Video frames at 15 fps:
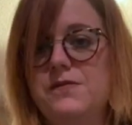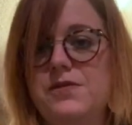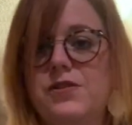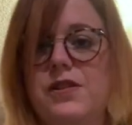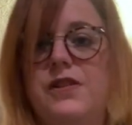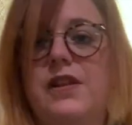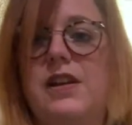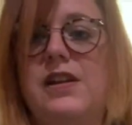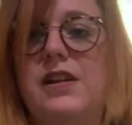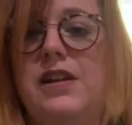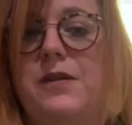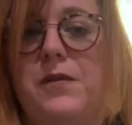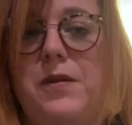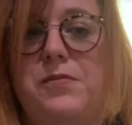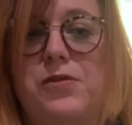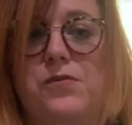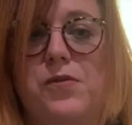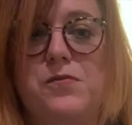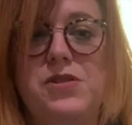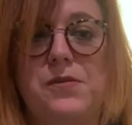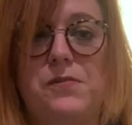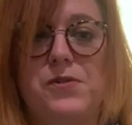so they could come up to
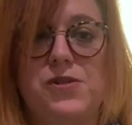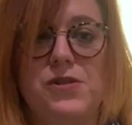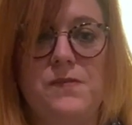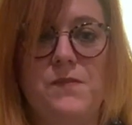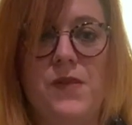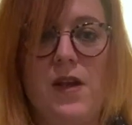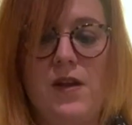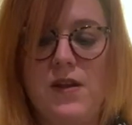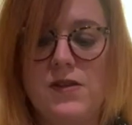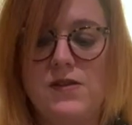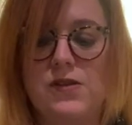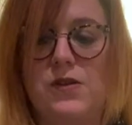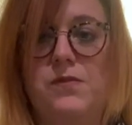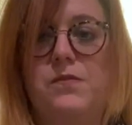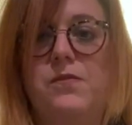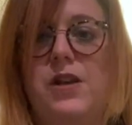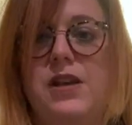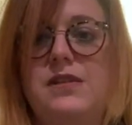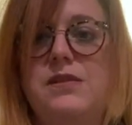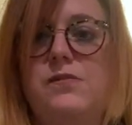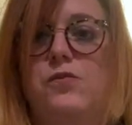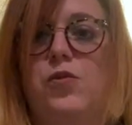room temperature. So
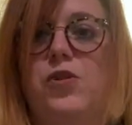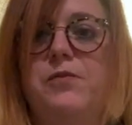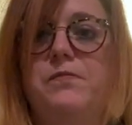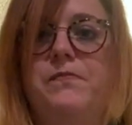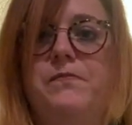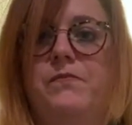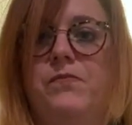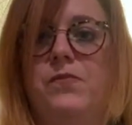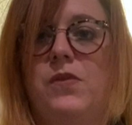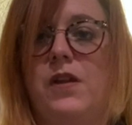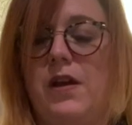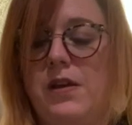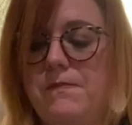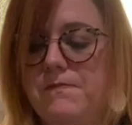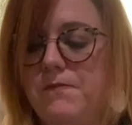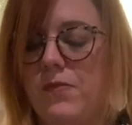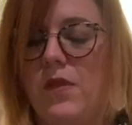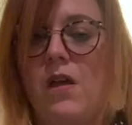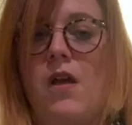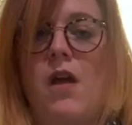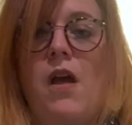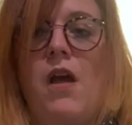nice and warm, okay?
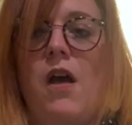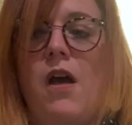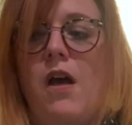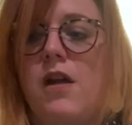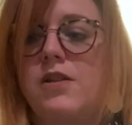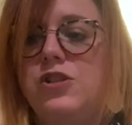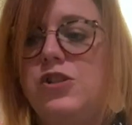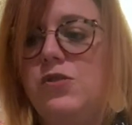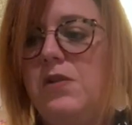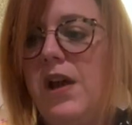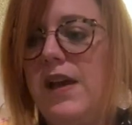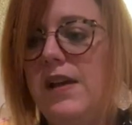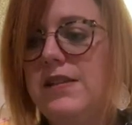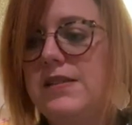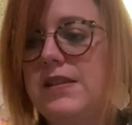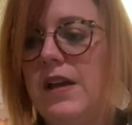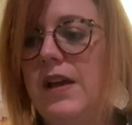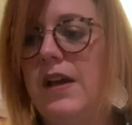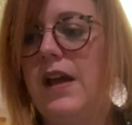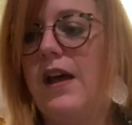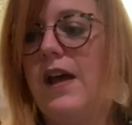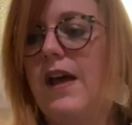2 eggs,
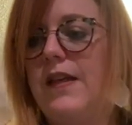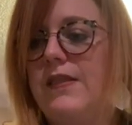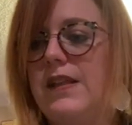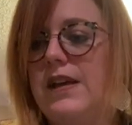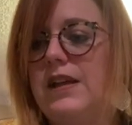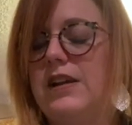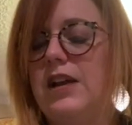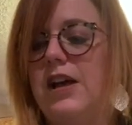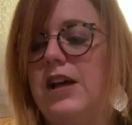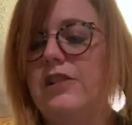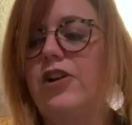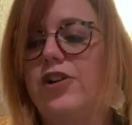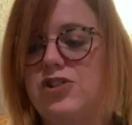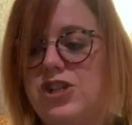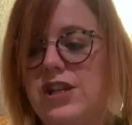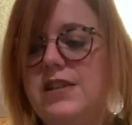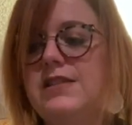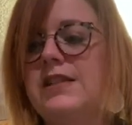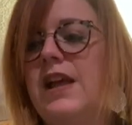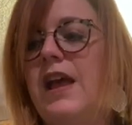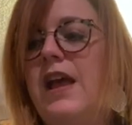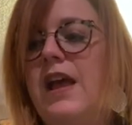and then large eggs.
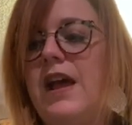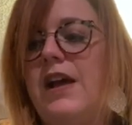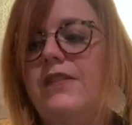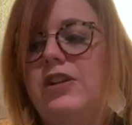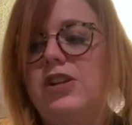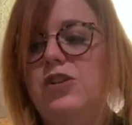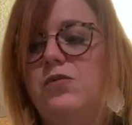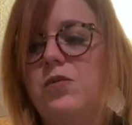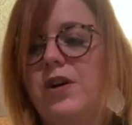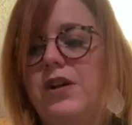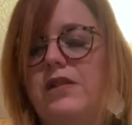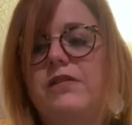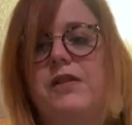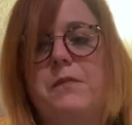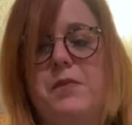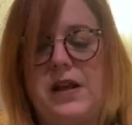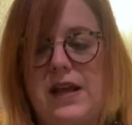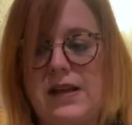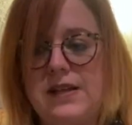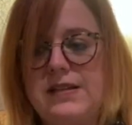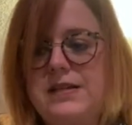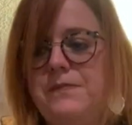And then you want the
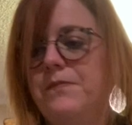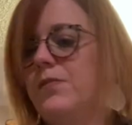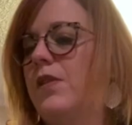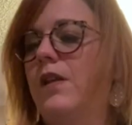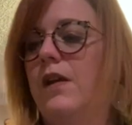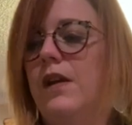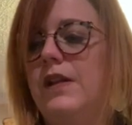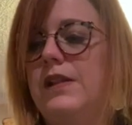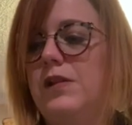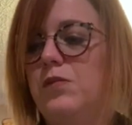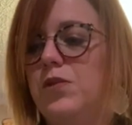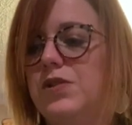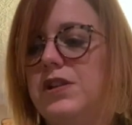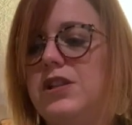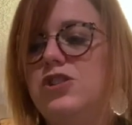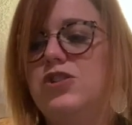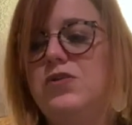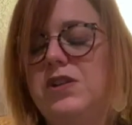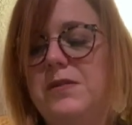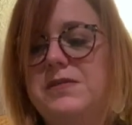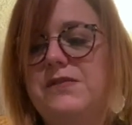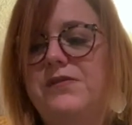bananas. And then we'll need 2
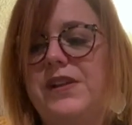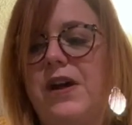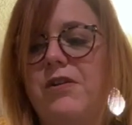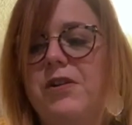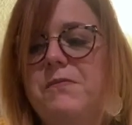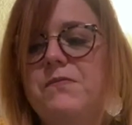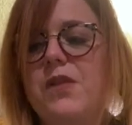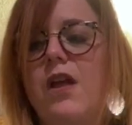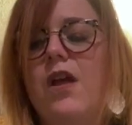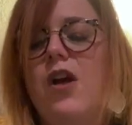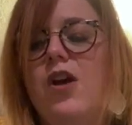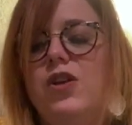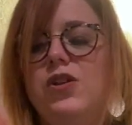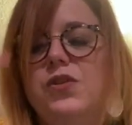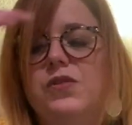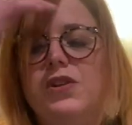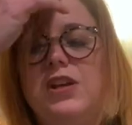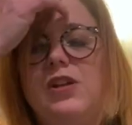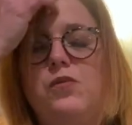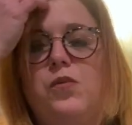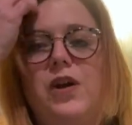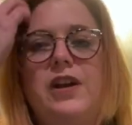cups of flour. You'll
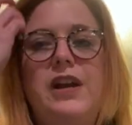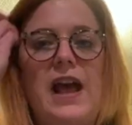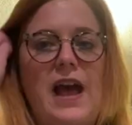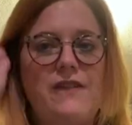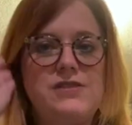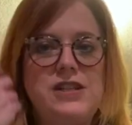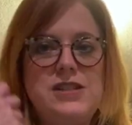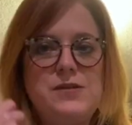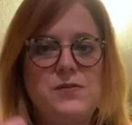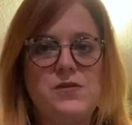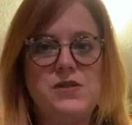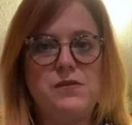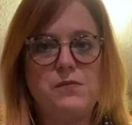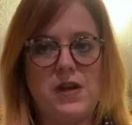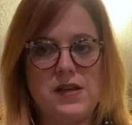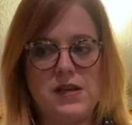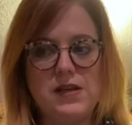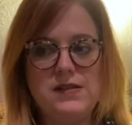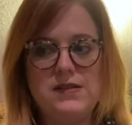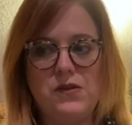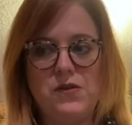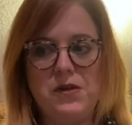need 1.5 teaspoons of baking
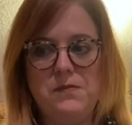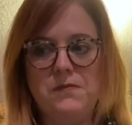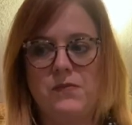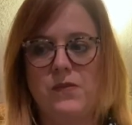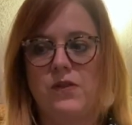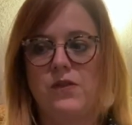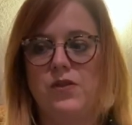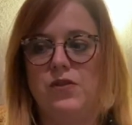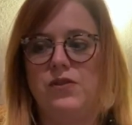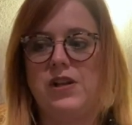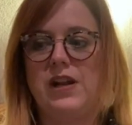soda. You'll need